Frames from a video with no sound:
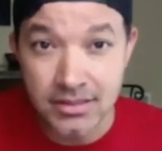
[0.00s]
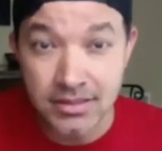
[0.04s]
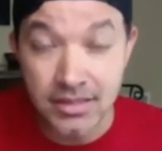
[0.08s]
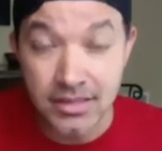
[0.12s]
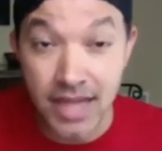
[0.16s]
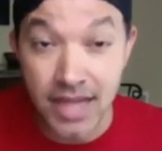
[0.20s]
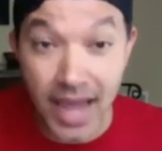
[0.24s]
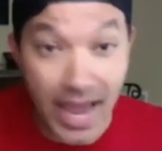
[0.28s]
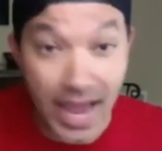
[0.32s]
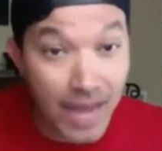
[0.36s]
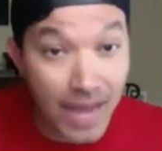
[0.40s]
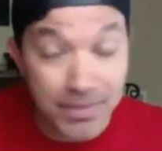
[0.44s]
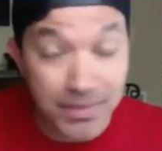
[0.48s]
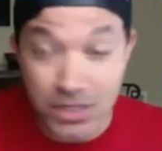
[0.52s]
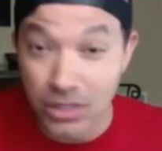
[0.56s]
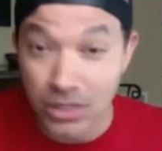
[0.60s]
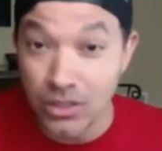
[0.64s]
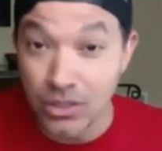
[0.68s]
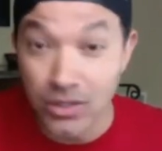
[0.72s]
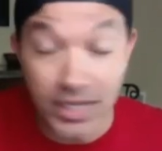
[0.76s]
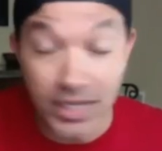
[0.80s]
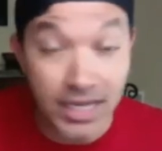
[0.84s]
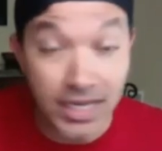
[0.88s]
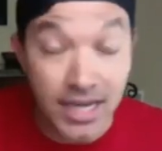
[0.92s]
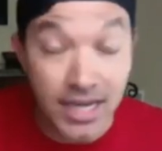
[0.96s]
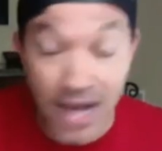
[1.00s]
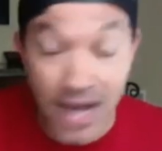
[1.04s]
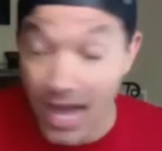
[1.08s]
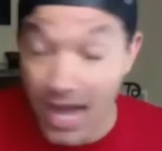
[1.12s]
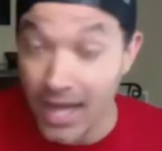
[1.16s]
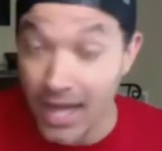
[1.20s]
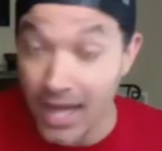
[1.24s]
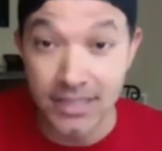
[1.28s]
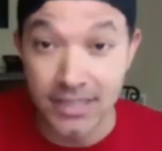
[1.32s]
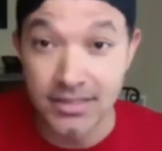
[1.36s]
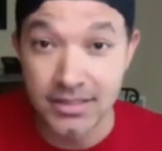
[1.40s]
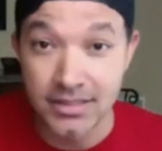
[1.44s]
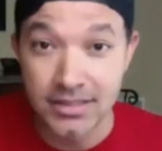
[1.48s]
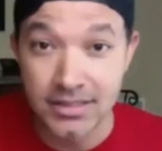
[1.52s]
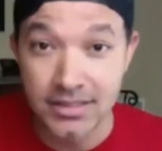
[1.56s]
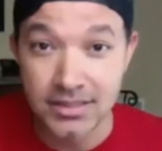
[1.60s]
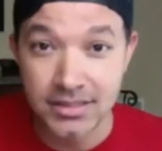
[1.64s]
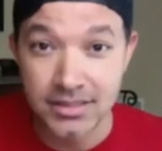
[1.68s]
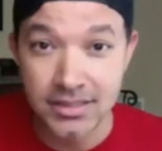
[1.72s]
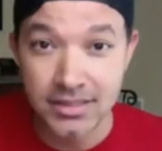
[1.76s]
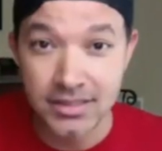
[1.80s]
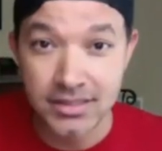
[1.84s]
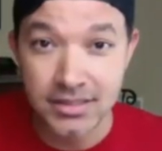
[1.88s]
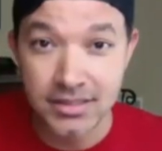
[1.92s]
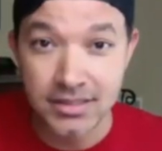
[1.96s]
Absolutely not.
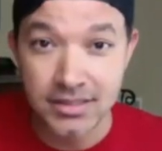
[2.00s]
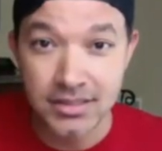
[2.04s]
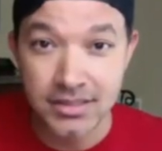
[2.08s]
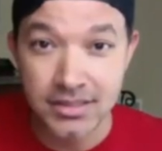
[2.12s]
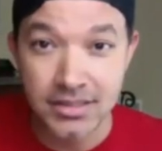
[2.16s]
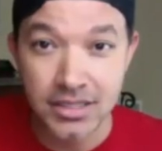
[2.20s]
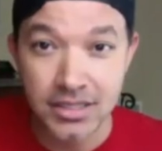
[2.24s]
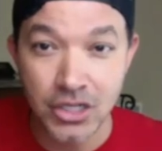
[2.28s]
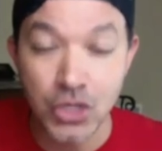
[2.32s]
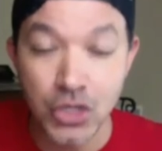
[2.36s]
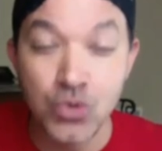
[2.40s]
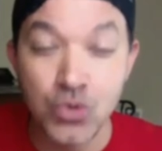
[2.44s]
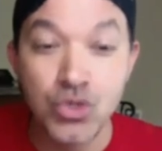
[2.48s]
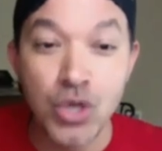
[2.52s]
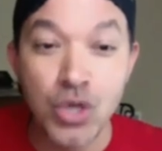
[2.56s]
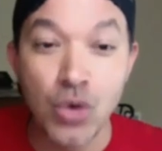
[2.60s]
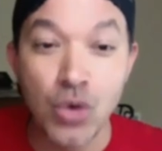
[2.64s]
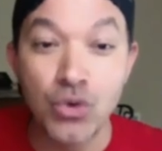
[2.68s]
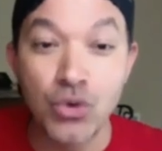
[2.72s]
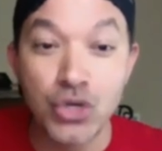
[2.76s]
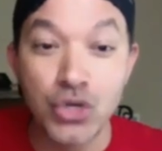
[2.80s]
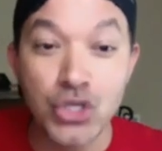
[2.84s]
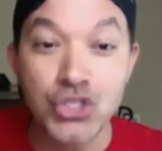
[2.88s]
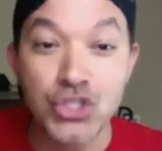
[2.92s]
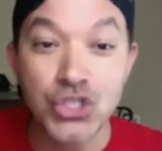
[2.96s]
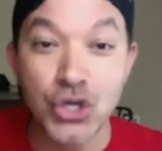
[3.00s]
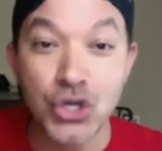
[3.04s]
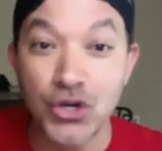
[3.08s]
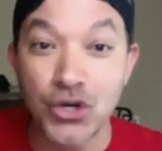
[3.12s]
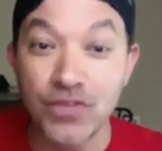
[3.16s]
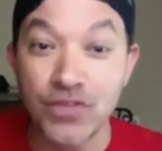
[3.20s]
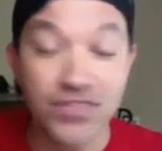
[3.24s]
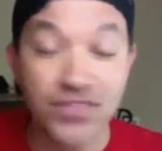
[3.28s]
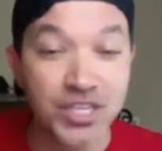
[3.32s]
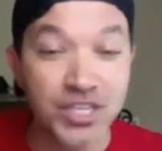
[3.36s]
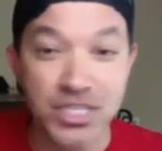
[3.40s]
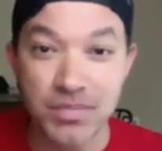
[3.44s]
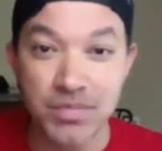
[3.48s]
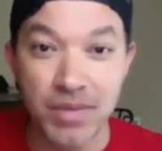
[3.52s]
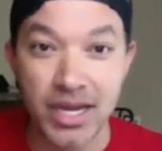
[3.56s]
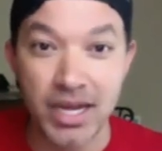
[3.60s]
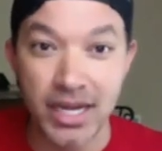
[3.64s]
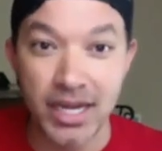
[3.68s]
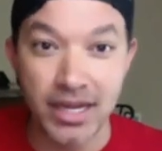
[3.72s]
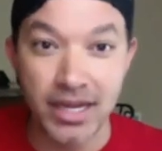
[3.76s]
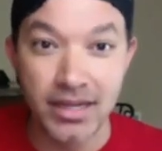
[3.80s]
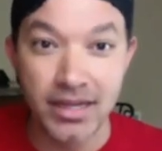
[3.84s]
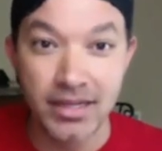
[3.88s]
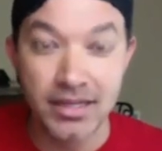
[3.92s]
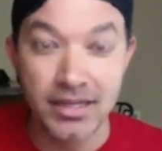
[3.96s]
You don't deserve this
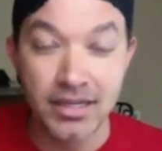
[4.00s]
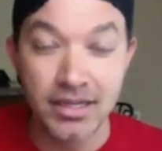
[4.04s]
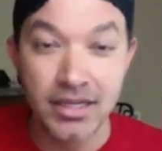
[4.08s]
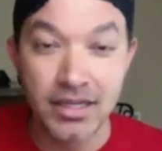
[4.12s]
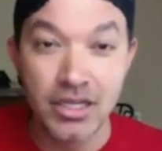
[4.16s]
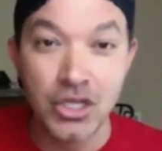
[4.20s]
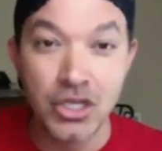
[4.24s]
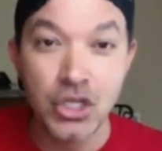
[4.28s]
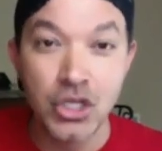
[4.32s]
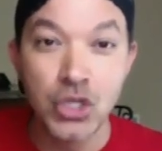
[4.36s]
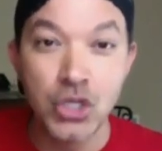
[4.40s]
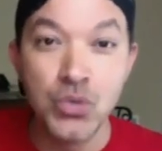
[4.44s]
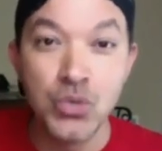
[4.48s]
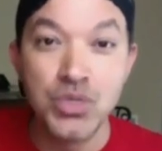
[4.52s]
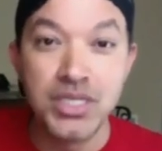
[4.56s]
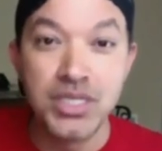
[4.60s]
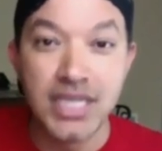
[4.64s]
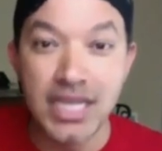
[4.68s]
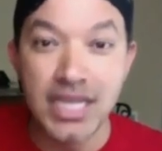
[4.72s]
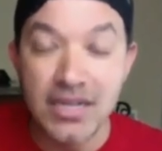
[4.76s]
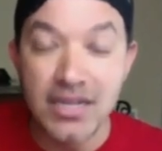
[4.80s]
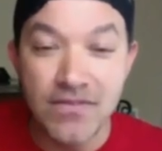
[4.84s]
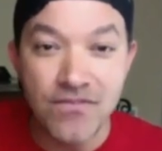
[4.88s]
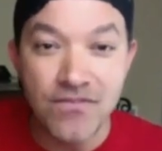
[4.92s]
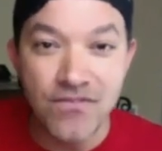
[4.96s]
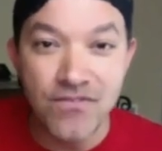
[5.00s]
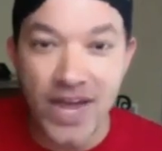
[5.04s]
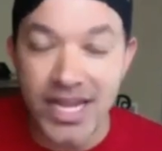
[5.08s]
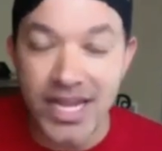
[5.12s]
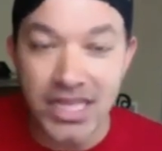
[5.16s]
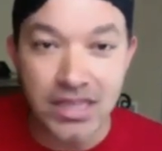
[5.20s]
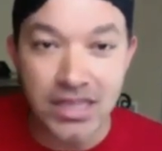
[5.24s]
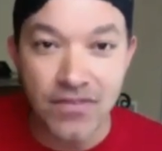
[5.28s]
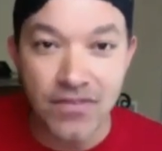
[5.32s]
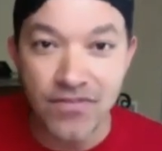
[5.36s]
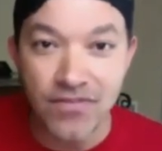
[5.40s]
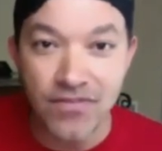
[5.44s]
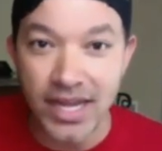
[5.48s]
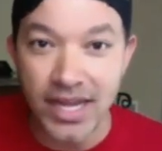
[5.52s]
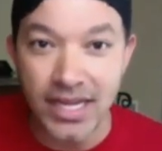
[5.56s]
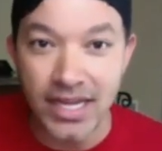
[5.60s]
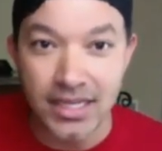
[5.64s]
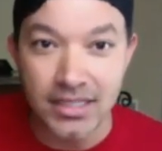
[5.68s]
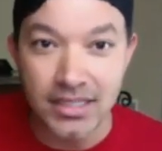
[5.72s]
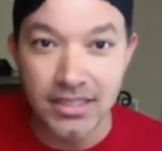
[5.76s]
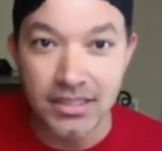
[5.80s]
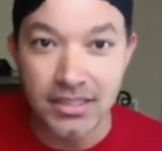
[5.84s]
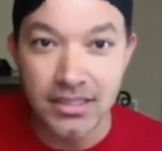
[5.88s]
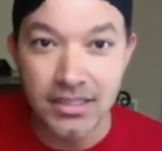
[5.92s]
money. You didn't fight the fight.